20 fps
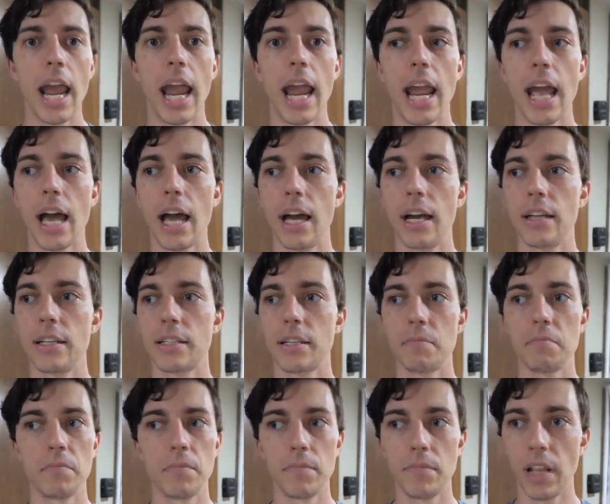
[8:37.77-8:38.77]
And,
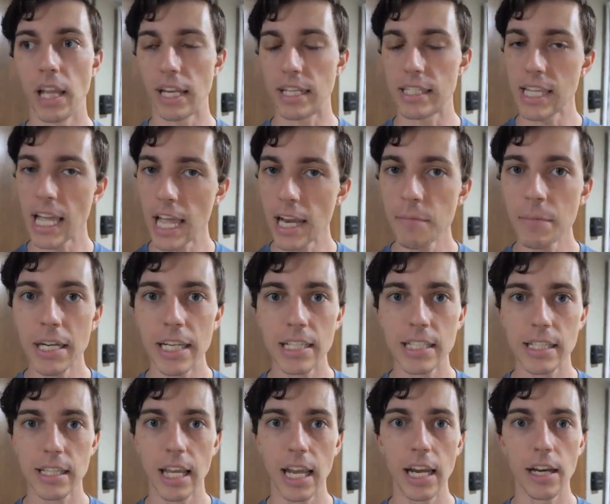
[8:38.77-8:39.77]
like, 10
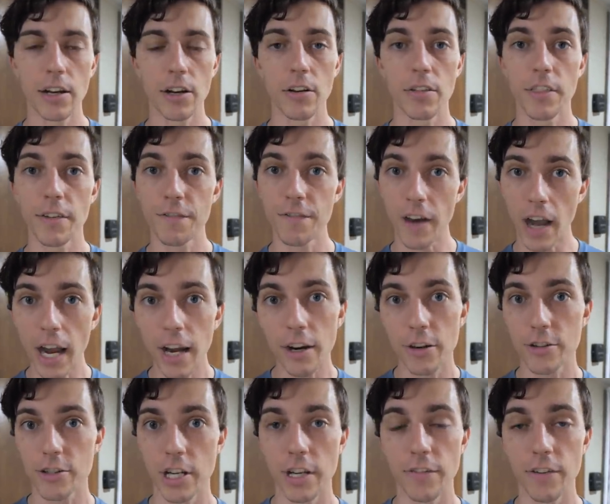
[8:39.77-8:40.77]
minutes later, the
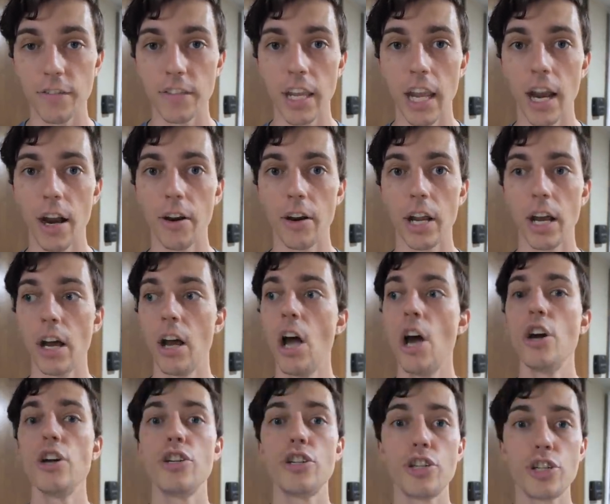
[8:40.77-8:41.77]
fire chief of the area
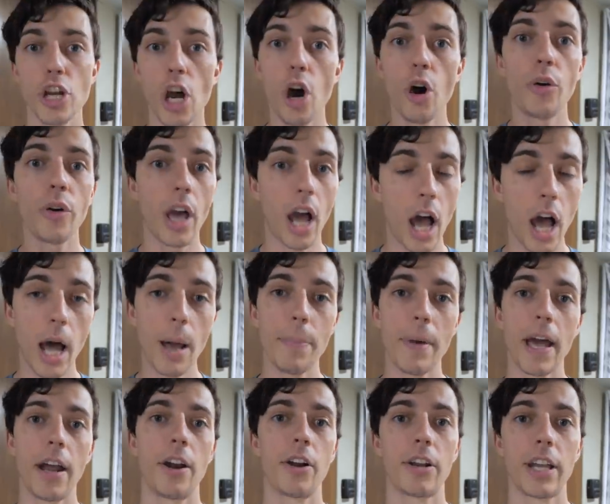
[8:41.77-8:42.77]
showed up
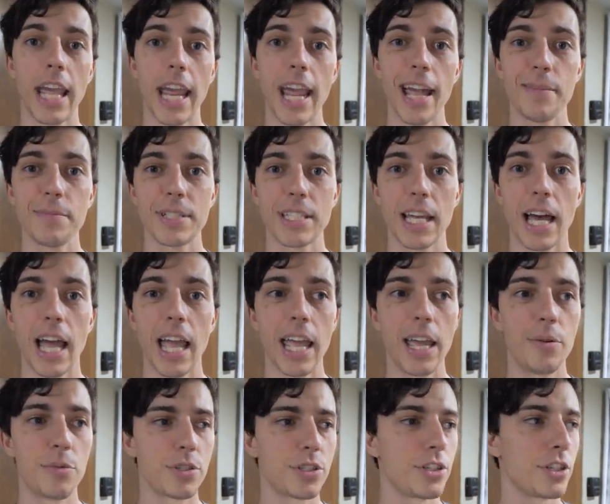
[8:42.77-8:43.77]
at our campsite
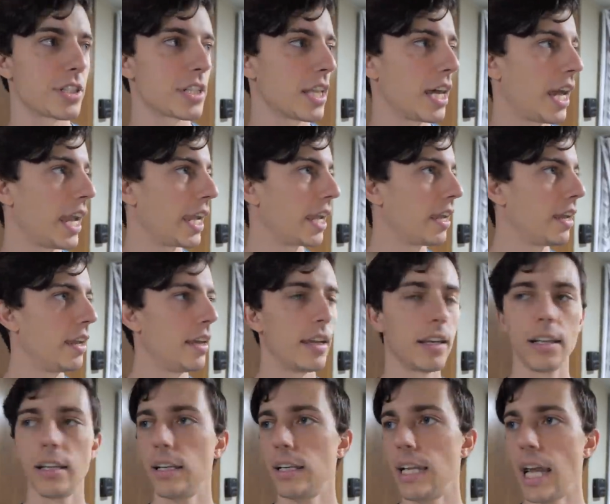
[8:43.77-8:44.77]
and was just, like,
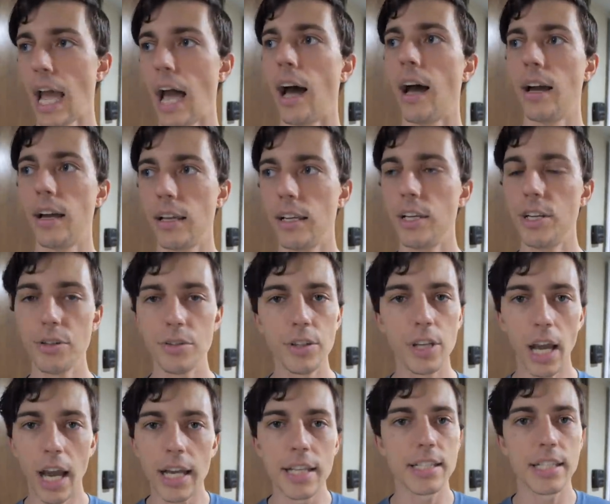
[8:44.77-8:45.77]
yeah, you
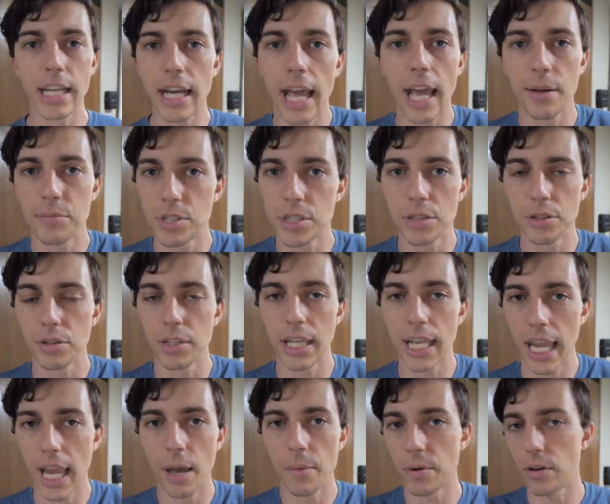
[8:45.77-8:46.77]
guys can absolutely
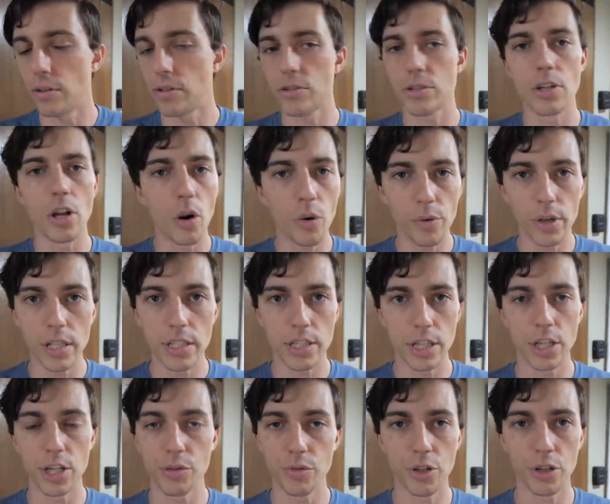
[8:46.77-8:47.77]
camp here. There's no
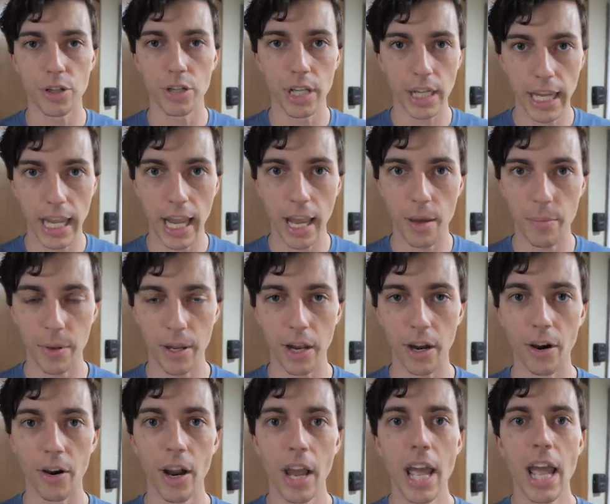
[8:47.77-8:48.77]
reason you couldn't camp
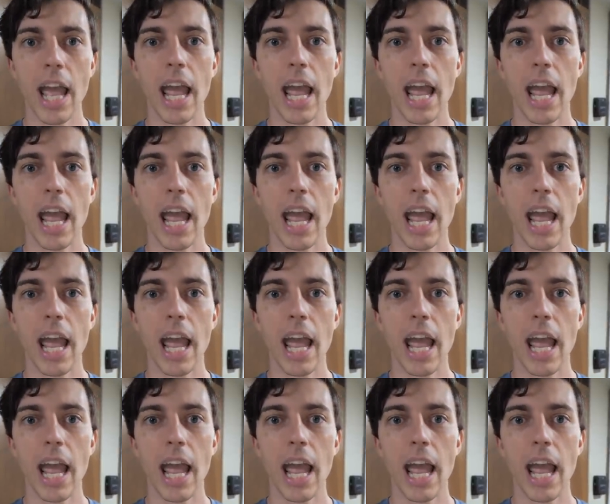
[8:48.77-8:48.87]
here.